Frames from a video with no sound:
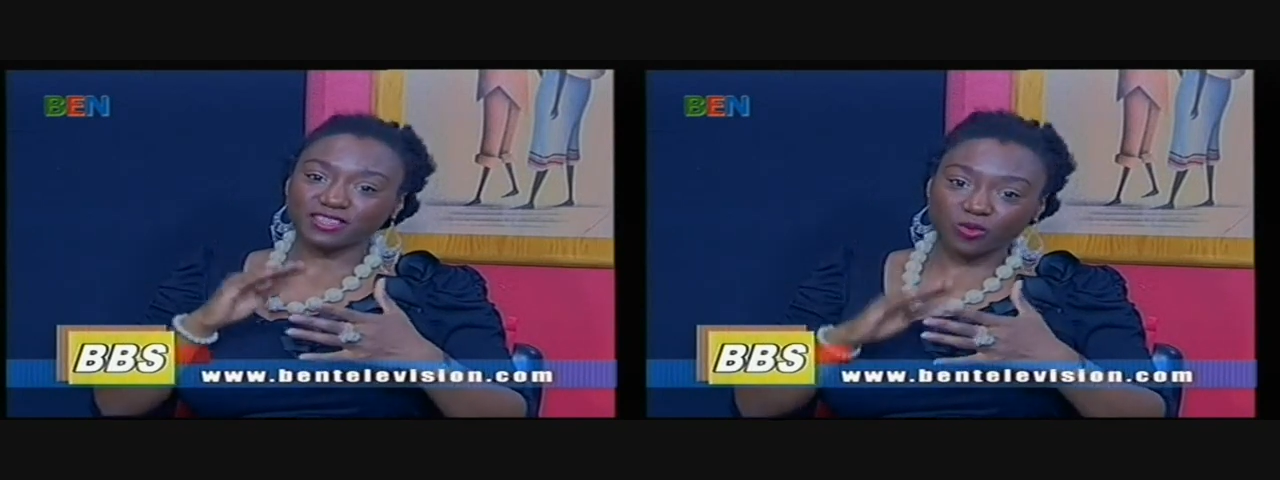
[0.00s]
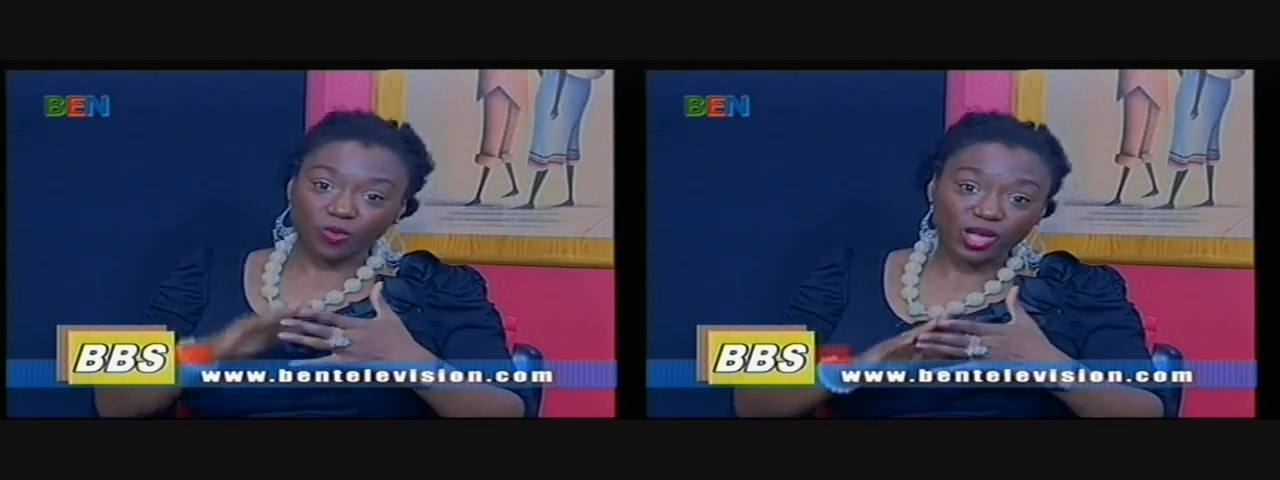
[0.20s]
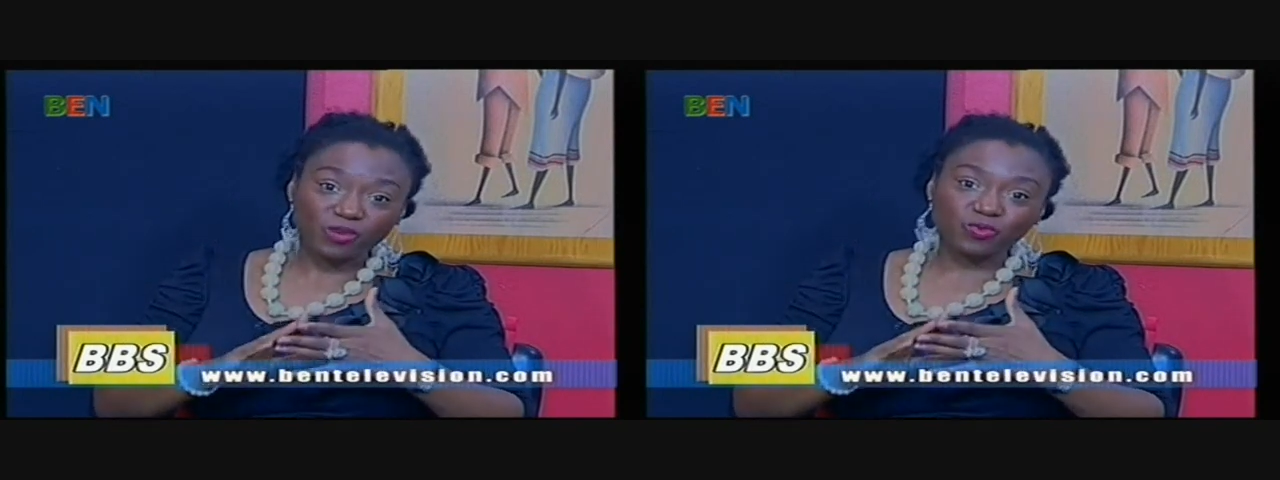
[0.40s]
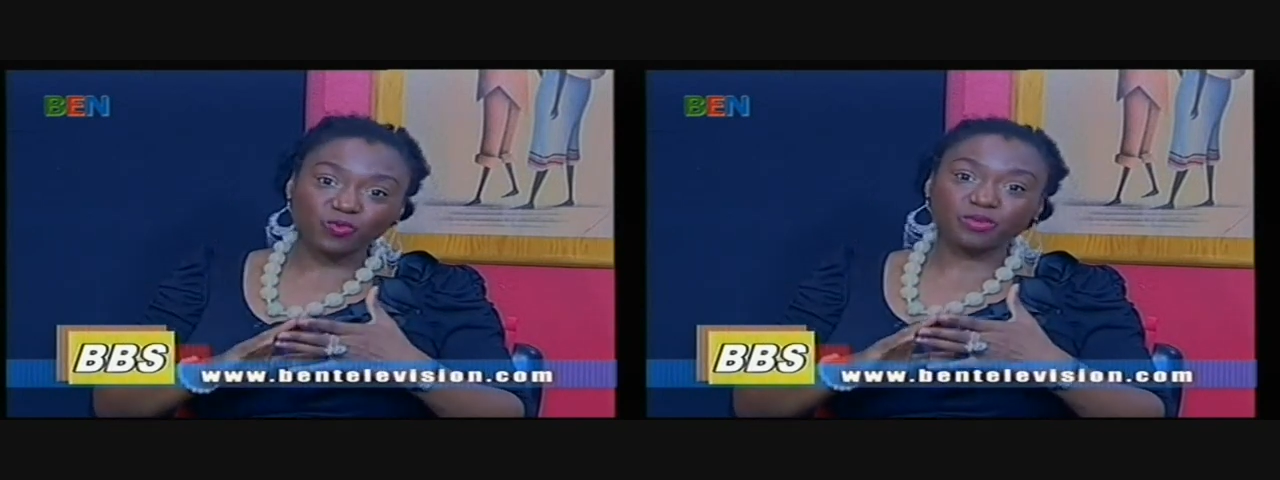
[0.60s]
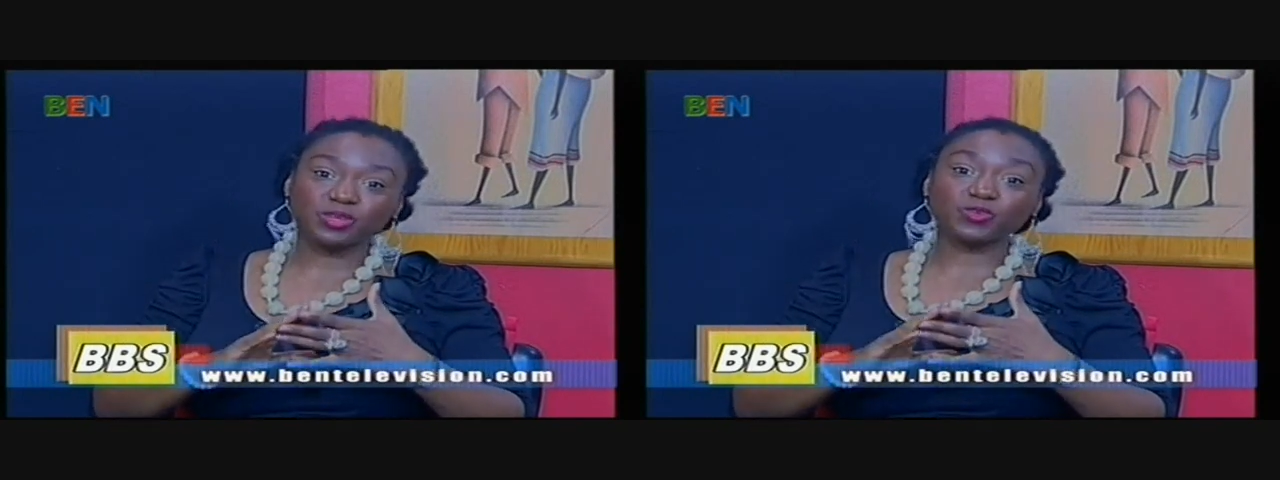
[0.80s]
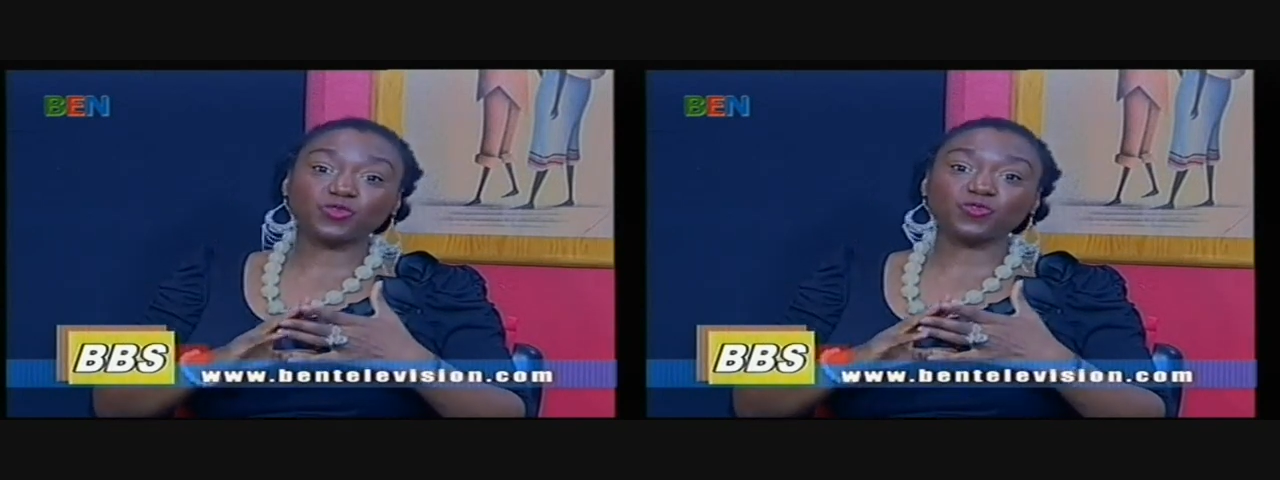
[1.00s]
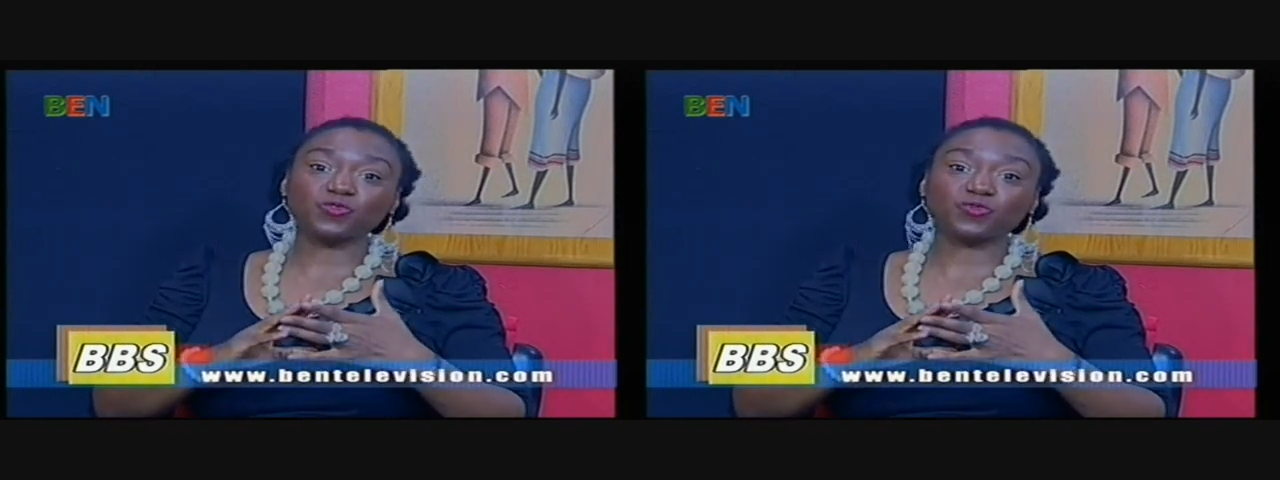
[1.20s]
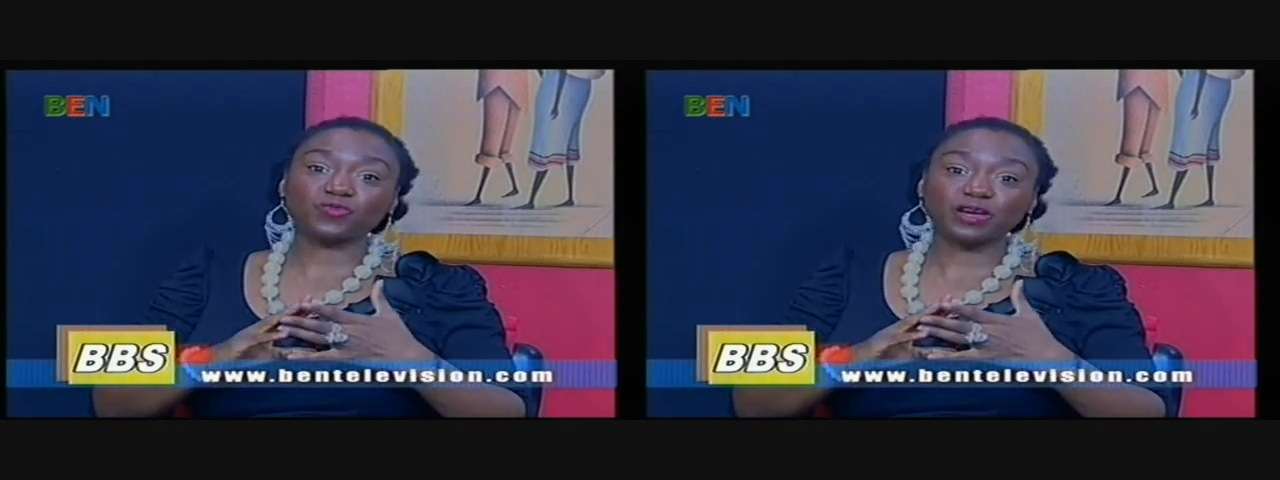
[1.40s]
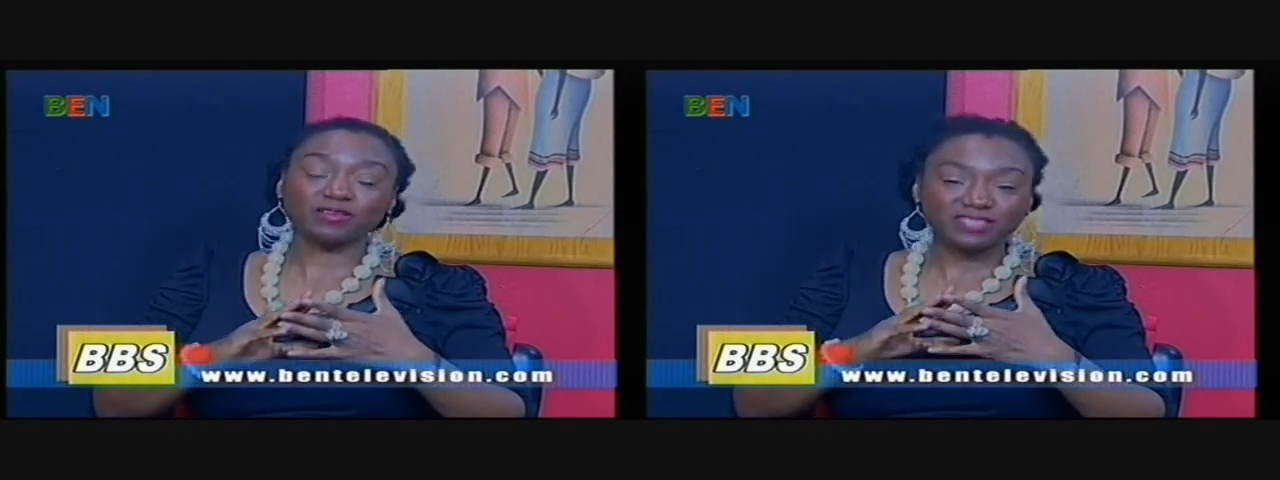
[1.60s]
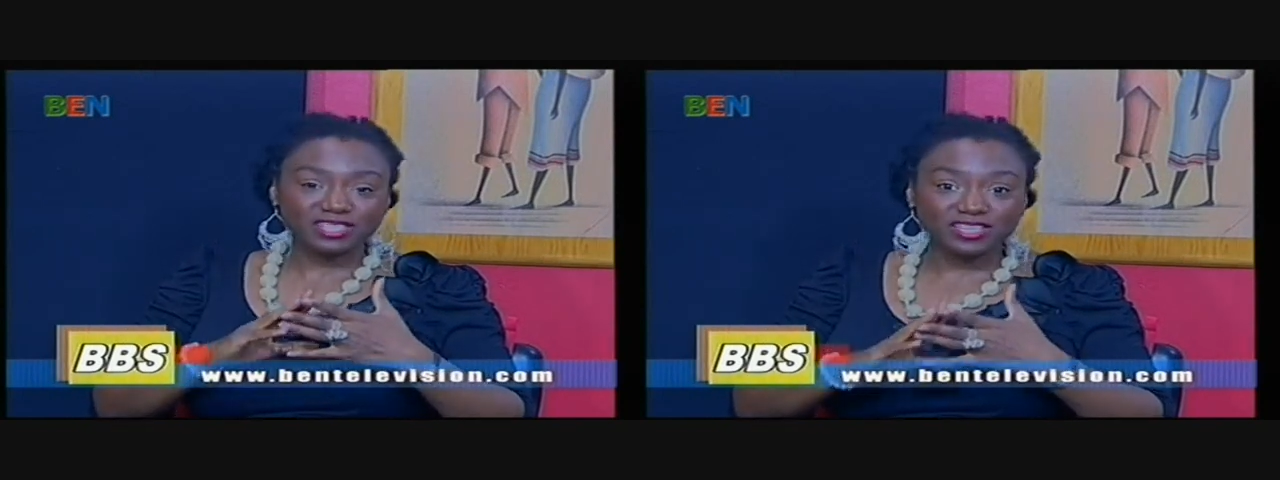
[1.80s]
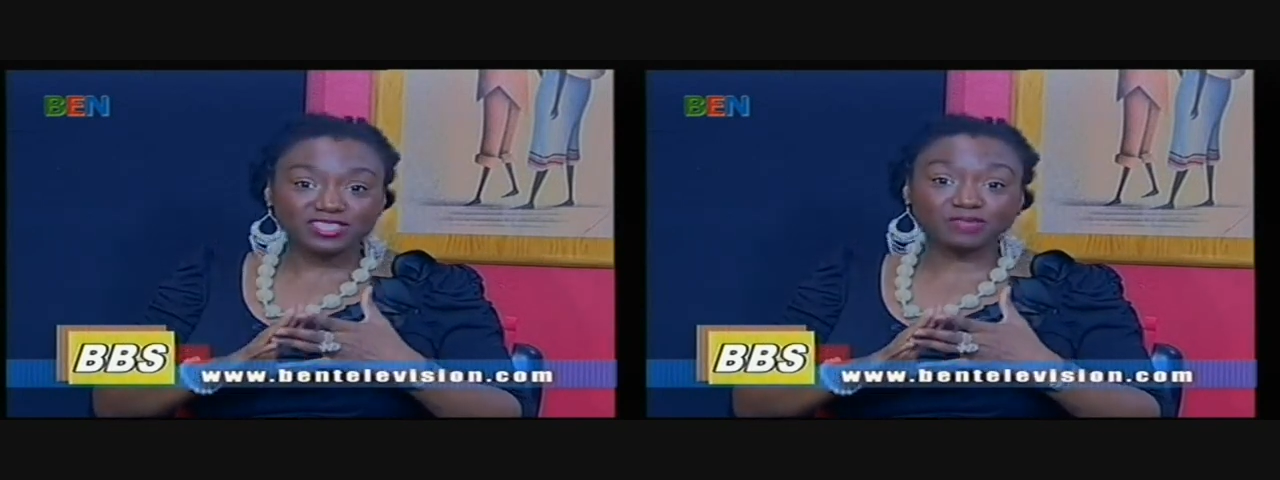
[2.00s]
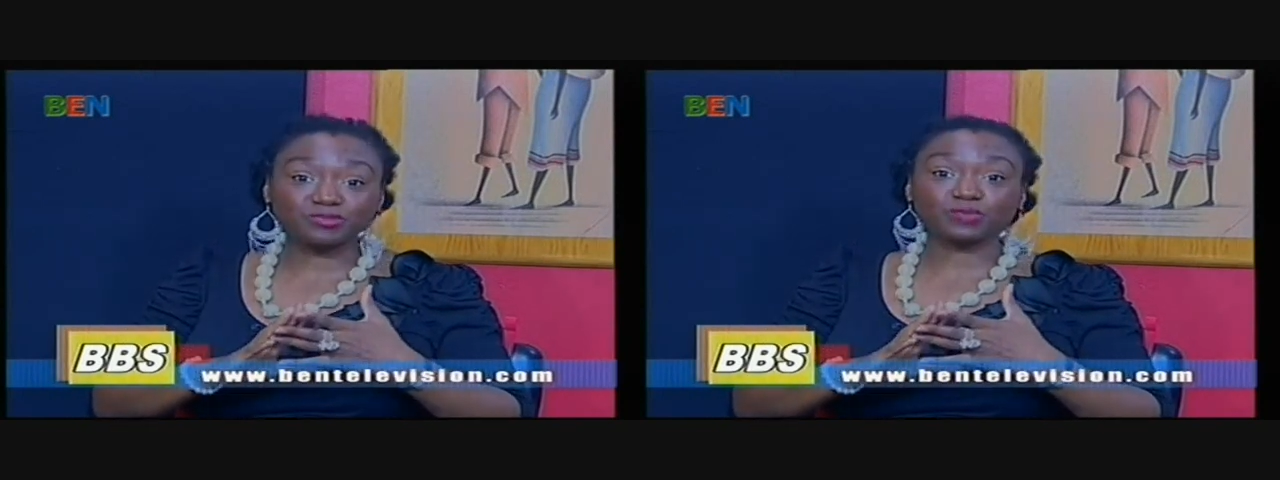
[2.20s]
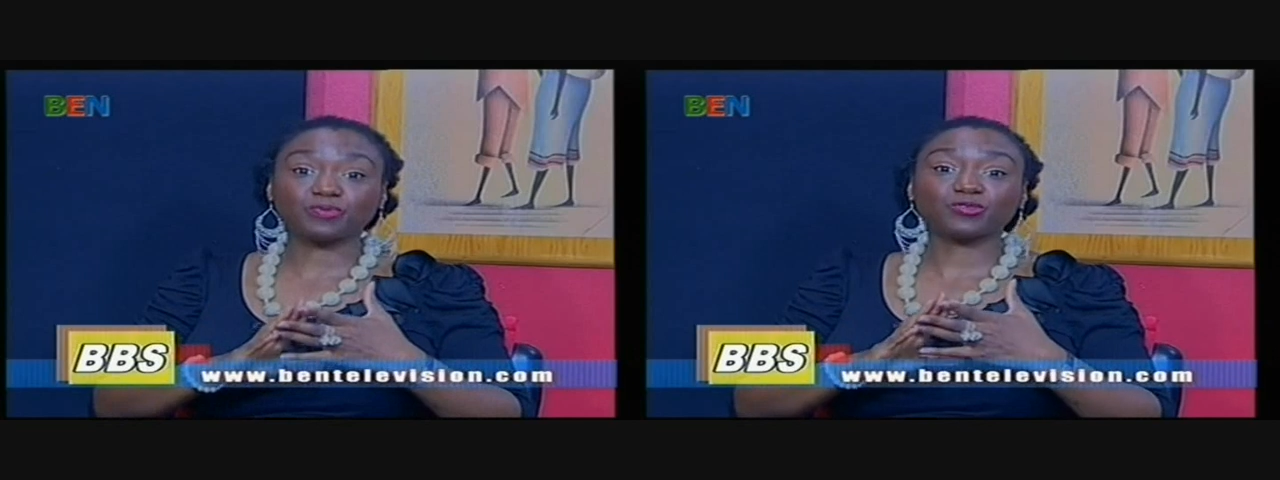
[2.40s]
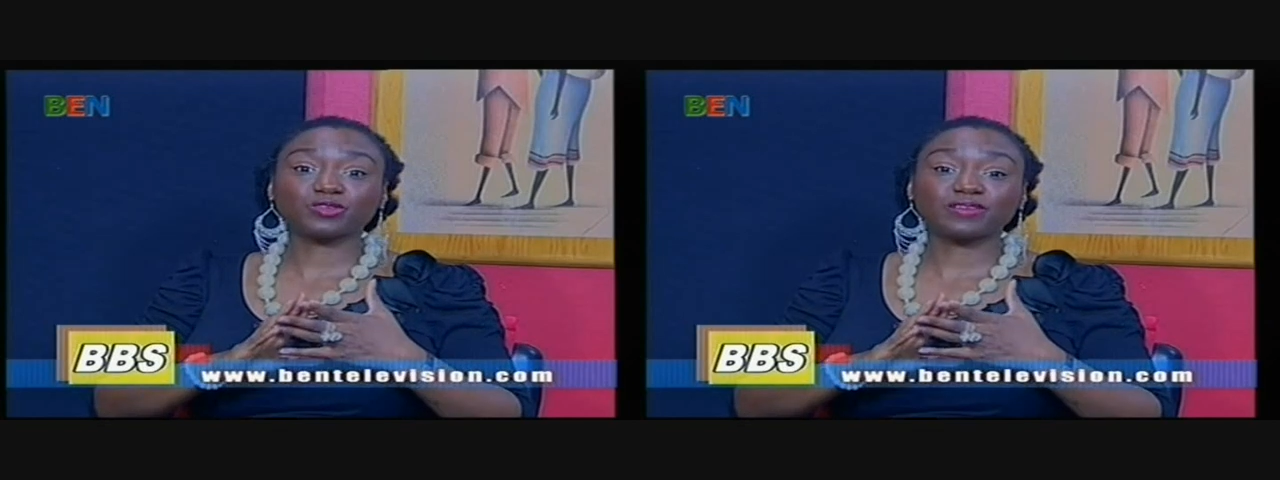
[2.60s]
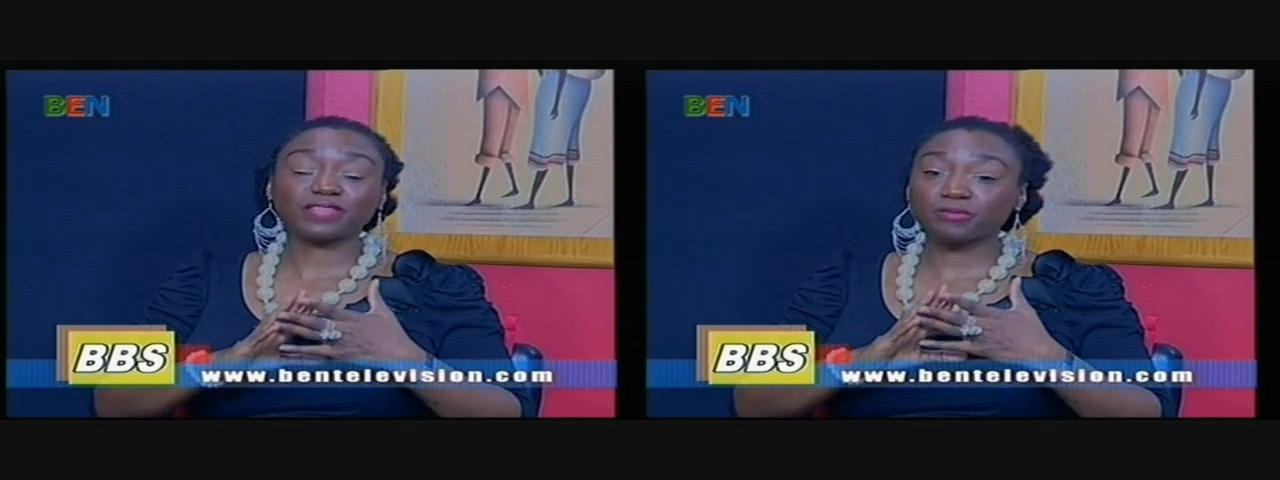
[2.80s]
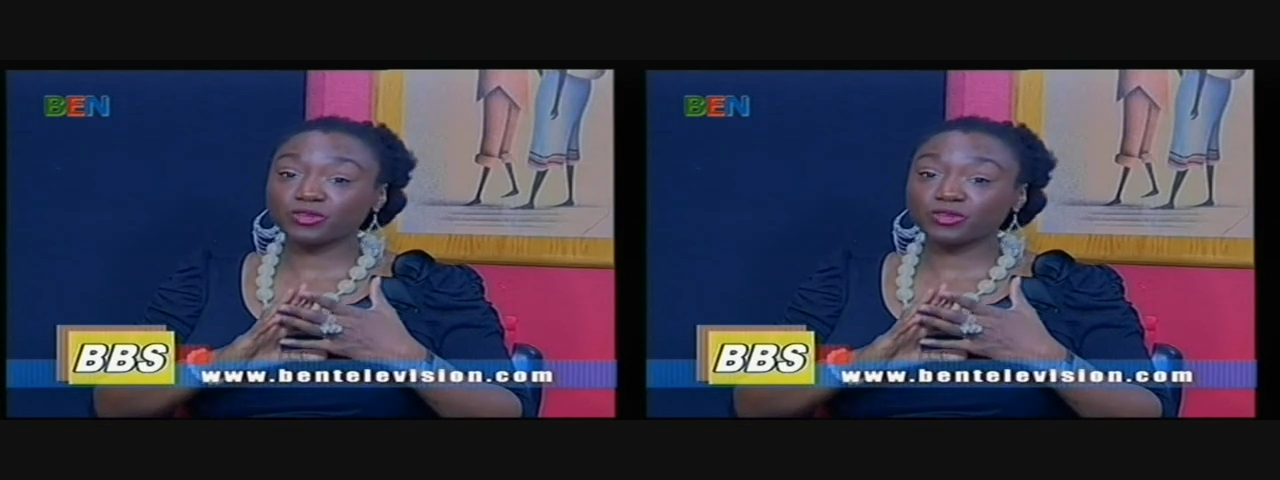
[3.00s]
they're working with women who need some support around their